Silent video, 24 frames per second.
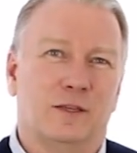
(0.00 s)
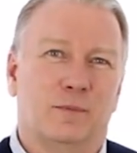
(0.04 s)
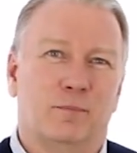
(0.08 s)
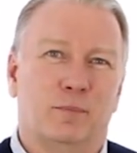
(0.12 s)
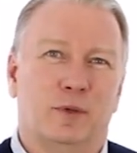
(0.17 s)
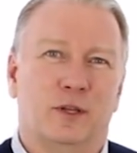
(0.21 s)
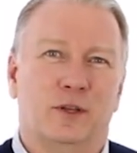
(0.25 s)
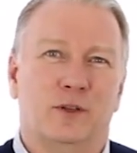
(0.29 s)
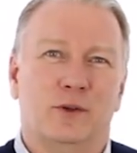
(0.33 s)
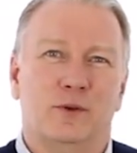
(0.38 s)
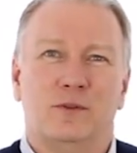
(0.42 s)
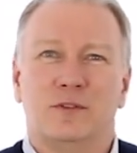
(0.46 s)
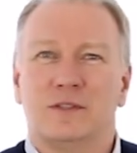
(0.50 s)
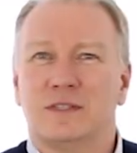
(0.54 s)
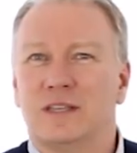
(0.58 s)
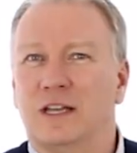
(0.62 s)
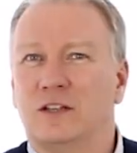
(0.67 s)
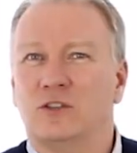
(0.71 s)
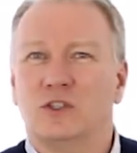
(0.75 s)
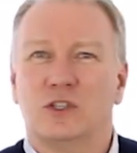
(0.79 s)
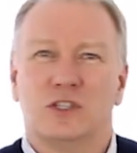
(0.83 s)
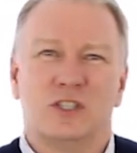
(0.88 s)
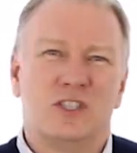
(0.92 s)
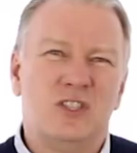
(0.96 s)
up balloons,
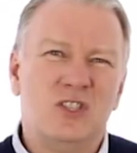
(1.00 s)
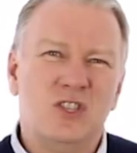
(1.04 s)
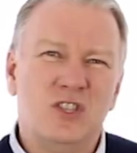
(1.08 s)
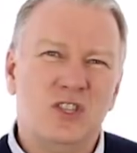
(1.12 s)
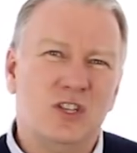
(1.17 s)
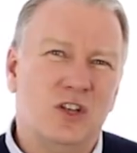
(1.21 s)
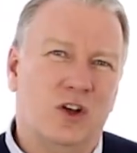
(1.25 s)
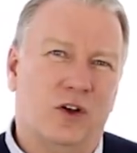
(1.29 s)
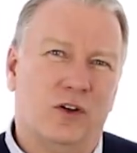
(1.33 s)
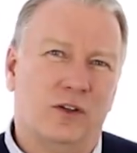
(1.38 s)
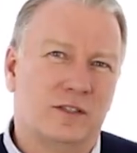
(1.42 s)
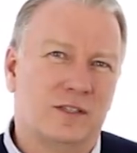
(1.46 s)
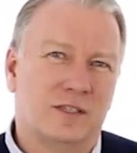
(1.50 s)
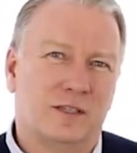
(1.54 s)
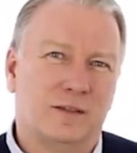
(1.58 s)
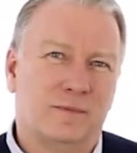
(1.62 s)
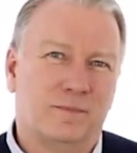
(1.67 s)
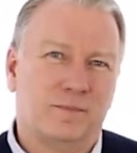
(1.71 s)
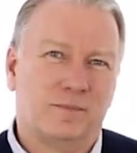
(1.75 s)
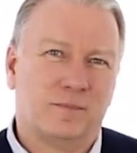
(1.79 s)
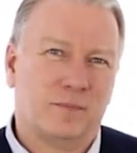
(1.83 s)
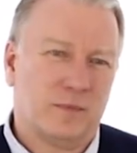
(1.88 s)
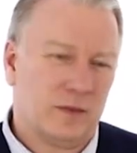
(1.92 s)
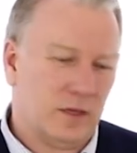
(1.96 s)
they're just not
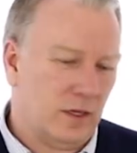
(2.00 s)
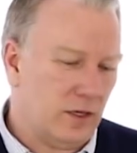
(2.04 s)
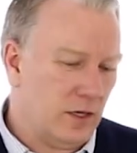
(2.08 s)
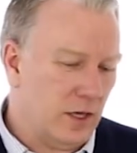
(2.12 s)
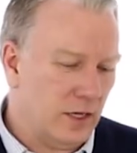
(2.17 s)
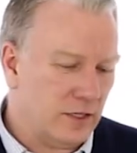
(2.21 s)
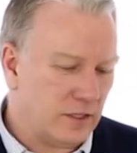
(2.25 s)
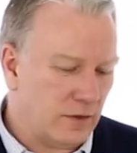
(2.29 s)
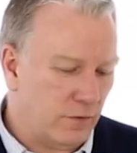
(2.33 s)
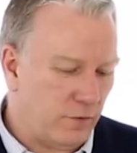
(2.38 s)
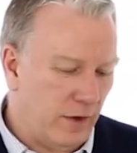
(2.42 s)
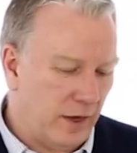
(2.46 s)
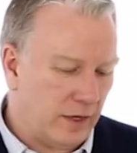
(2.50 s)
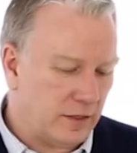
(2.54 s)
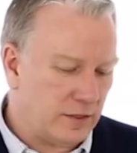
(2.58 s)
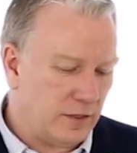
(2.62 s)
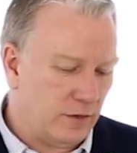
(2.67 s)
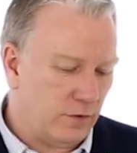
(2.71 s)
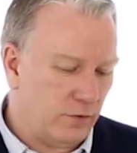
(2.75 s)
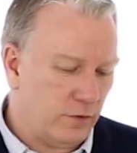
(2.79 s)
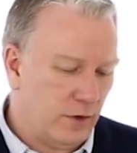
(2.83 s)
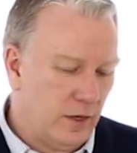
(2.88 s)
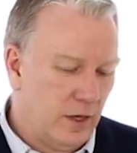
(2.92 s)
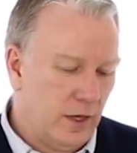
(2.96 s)
as
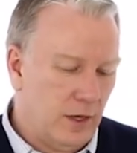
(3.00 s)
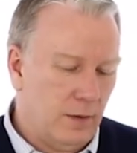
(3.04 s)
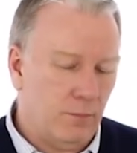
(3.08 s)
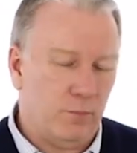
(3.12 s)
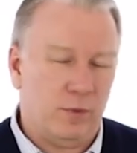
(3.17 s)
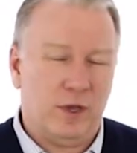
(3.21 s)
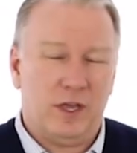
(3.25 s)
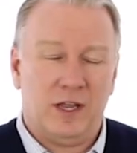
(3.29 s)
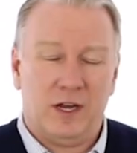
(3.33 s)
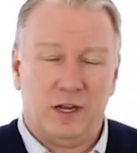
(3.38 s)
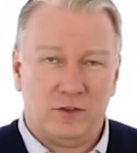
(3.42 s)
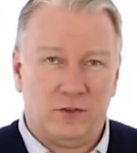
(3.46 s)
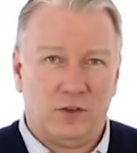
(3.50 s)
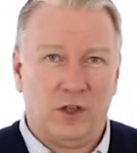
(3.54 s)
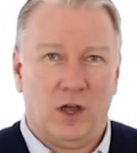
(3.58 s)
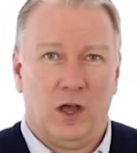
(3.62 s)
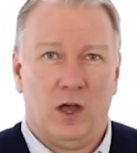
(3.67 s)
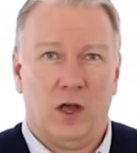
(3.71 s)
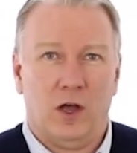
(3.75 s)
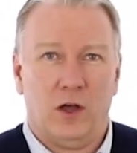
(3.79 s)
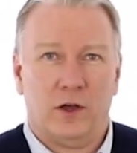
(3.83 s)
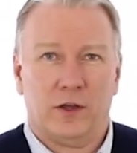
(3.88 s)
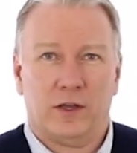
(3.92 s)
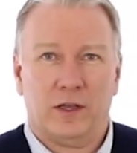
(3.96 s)
effective, but in a
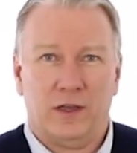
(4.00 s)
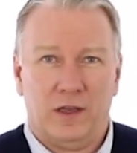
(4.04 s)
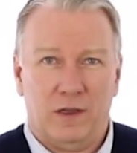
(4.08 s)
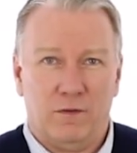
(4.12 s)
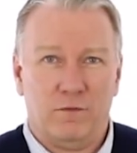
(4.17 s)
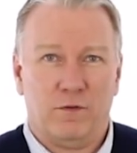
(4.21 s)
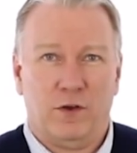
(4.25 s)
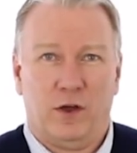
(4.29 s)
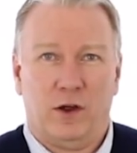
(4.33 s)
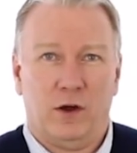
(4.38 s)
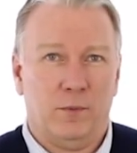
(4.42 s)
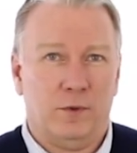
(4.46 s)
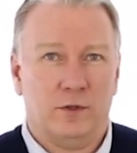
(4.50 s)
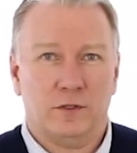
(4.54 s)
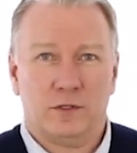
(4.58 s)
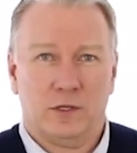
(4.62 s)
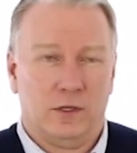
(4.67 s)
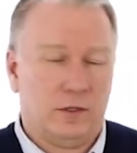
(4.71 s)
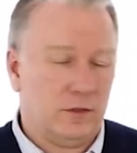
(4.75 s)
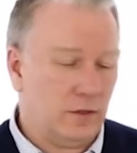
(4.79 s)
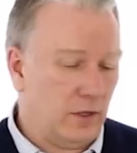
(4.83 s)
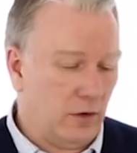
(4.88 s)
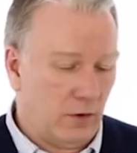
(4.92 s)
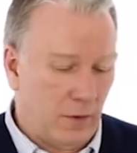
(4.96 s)
dark environment
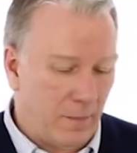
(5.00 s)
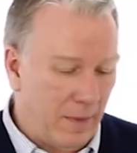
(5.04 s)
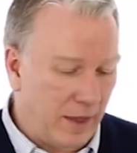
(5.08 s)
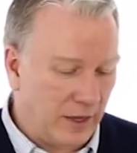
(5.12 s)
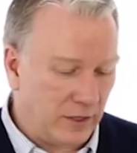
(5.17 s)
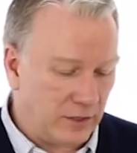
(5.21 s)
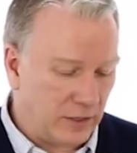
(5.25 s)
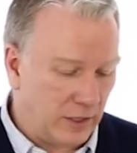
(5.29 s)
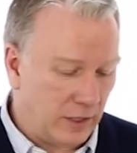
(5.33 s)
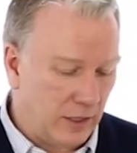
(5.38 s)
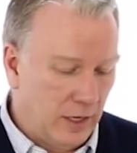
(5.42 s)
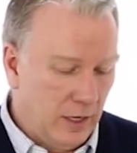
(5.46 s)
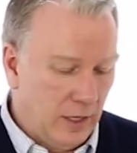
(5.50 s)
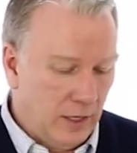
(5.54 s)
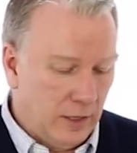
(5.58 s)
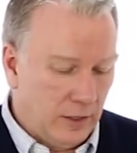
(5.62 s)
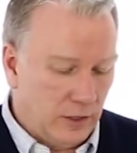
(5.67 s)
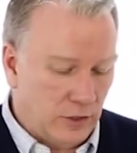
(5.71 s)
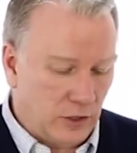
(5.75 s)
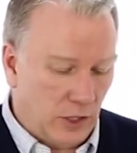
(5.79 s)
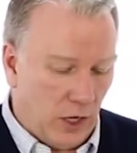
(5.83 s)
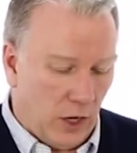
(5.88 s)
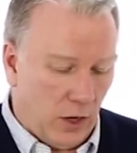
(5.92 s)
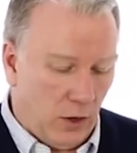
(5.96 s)
they're amazing.
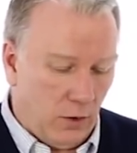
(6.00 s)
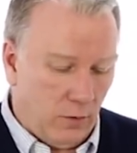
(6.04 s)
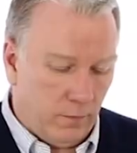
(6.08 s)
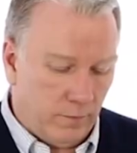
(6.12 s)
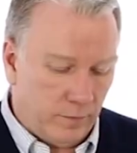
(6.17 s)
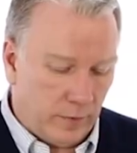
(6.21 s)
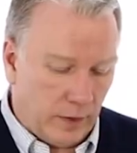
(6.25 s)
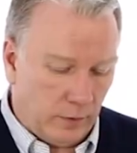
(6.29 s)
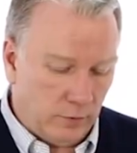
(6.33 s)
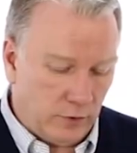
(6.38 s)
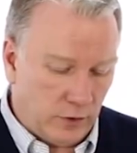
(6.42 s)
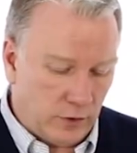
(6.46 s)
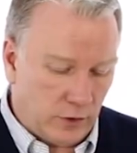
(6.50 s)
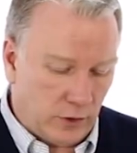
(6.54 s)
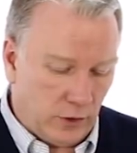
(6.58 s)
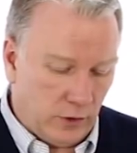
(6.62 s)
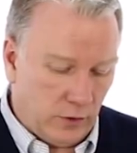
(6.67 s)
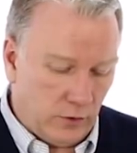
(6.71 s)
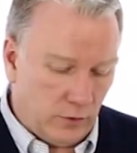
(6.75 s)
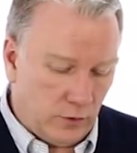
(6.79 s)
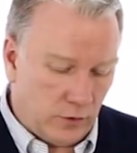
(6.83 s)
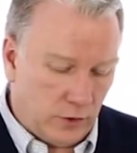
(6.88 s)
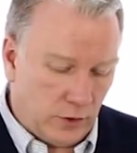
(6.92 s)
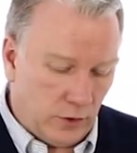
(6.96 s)
So I'm just
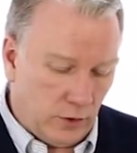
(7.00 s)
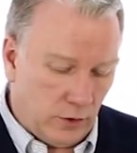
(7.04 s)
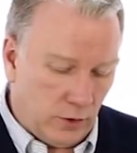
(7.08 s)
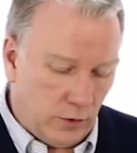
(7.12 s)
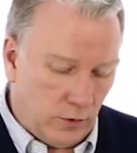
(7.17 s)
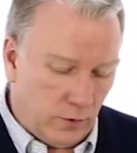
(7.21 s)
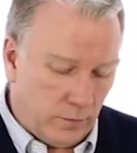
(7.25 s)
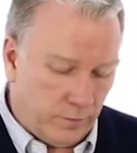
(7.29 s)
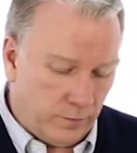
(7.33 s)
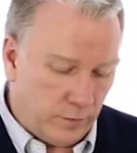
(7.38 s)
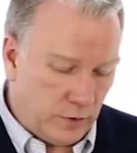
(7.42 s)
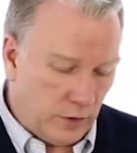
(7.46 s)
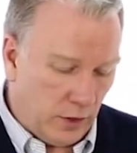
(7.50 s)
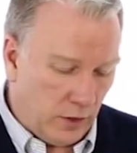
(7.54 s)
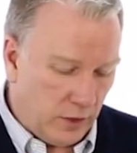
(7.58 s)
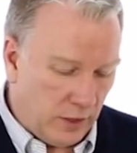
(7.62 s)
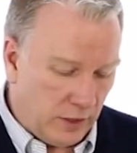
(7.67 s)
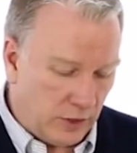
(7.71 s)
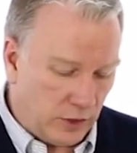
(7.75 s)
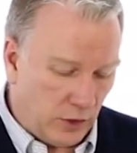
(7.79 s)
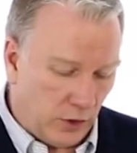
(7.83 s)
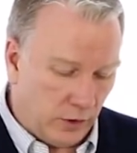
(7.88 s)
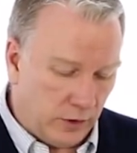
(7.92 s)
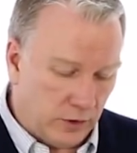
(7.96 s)
going to turn
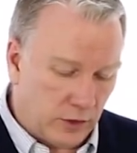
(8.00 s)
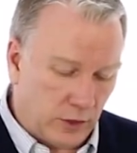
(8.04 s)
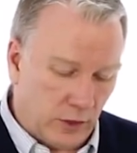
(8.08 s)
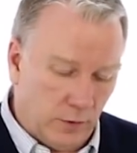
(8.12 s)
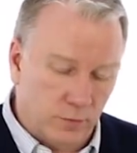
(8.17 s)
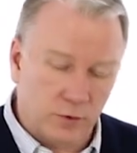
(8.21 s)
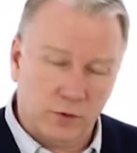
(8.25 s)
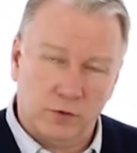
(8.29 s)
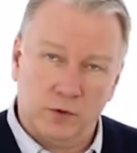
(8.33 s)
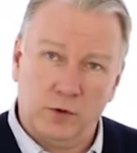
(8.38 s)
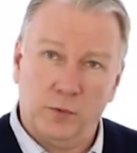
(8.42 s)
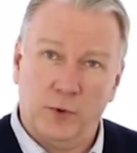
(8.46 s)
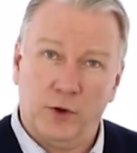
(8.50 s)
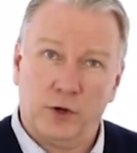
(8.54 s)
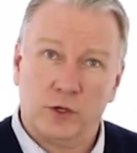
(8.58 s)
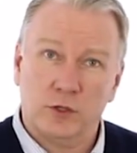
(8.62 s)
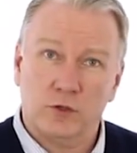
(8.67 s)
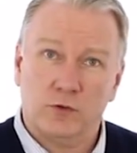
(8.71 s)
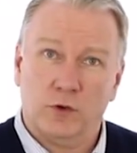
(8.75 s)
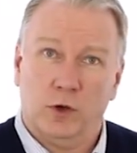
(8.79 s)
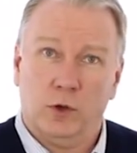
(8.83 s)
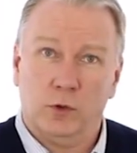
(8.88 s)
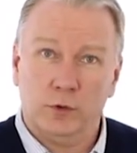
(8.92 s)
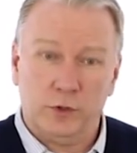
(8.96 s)
this on. It comes with a remote
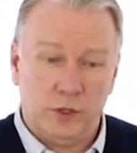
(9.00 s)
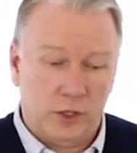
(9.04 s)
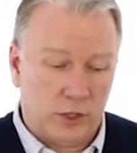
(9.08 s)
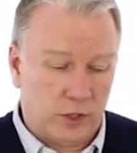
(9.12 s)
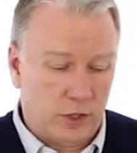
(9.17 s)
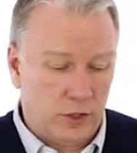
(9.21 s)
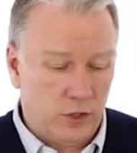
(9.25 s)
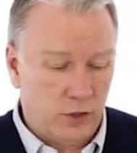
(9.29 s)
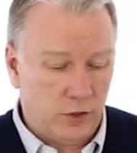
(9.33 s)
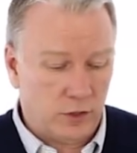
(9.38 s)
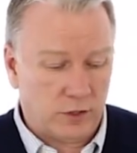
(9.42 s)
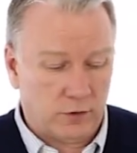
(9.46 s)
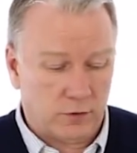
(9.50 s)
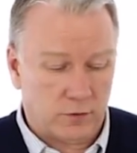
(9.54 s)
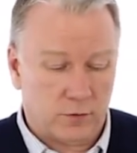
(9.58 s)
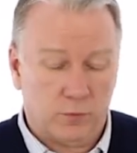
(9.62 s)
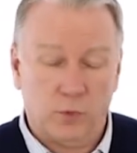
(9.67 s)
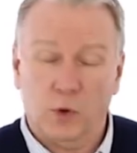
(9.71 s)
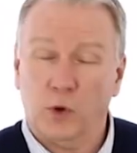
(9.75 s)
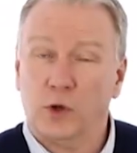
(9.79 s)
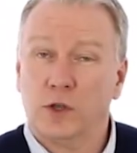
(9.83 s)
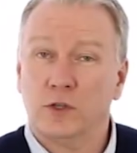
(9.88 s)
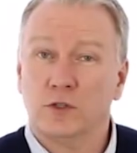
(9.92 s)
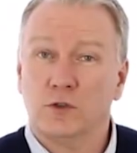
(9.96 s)
control. You can use this
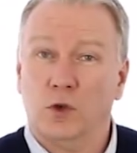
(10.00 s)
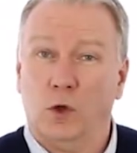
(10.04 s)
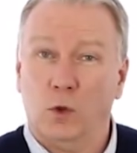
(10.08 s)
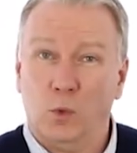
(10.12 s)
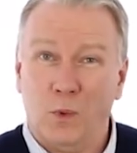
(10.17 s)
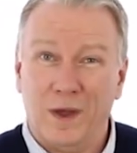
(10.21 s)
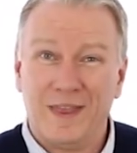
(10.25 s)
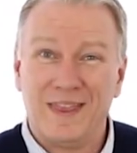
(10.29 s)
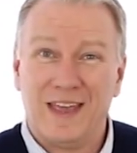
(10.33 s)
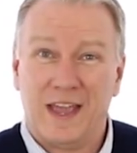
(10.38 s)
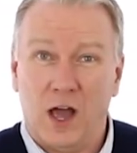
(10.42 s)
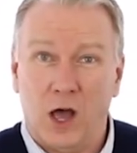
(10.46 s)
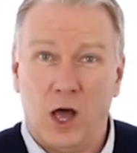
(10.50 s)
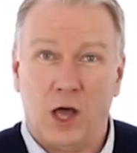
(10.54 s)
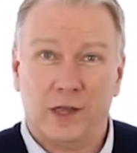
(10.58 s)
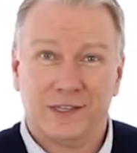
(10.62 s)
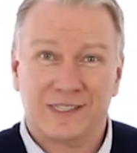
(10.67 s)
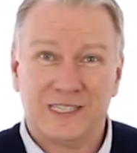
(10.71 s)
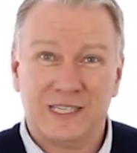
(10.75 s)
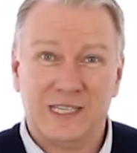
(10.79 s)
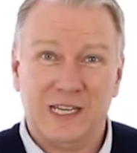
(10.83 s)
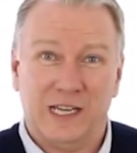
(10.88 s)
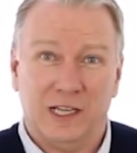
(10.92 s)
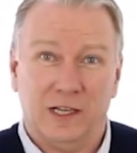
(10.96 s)
remote control when they are
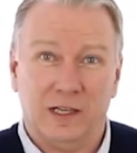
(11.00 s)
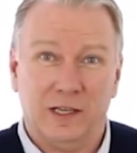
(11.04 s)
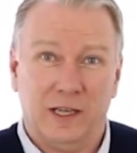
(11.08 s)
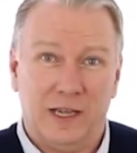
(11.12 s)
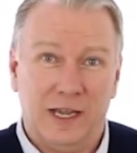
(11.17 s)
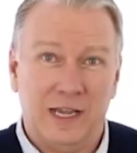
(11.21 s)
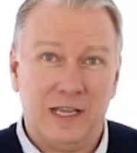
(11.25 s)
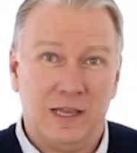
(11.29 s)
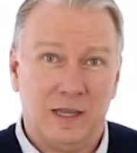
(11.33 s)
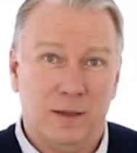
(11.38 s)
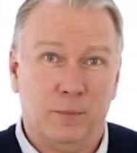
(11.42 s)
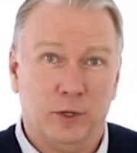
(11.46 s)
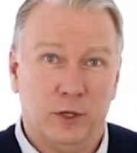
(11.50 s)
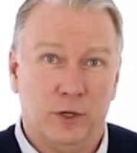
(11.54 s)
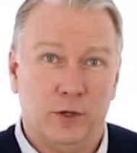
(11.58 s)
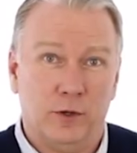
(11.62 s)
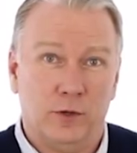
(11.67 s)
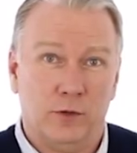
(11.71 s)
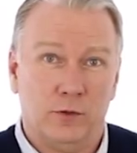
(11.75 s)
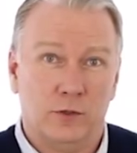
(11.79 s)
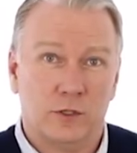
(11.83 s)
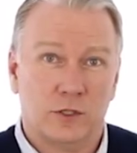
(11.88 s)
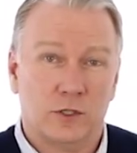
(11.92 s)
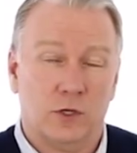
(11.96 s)
still in the
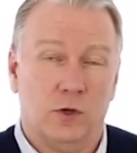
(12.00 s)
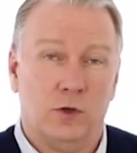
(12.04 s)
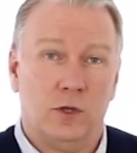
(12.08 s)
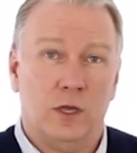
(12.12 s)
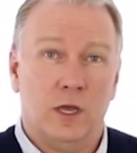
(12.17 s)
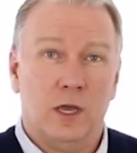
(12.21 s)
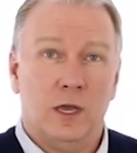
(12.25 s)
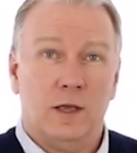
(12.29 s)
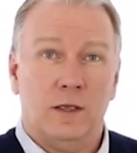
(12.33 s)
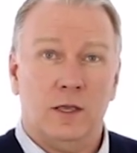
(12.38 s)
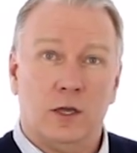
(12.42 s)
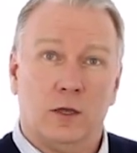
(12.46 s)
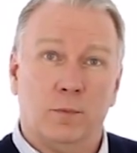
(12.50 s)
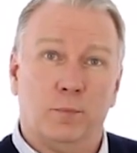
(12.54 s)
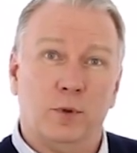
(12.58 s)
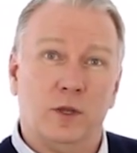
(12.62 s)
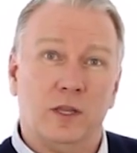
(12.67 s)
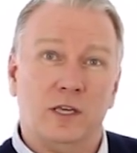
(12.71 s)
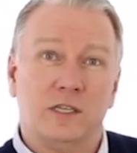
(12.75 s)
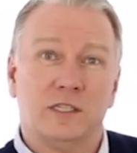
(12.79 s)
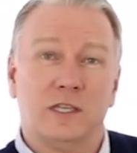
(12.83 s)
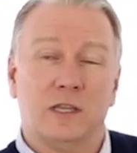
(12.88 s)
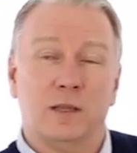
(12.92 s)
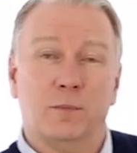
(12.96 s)
balloon, so you could put
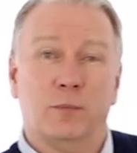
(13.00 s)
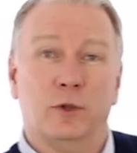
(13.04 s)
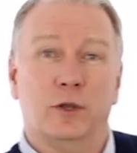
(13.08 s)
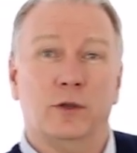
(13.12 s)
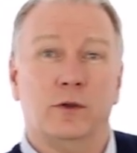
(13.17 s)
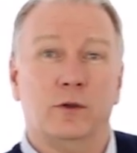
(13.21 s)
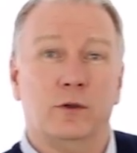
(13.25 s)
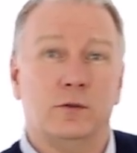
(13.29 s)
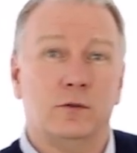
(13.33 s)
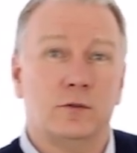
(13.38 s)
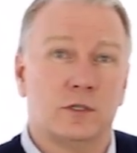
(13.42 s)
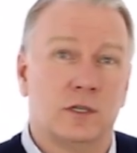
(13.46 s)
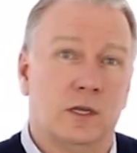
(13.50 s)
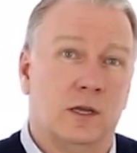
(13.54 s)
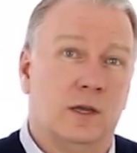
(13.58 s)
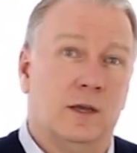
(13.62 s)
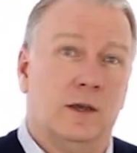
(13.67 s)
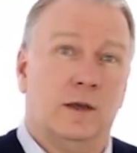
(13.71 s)
these in the balloons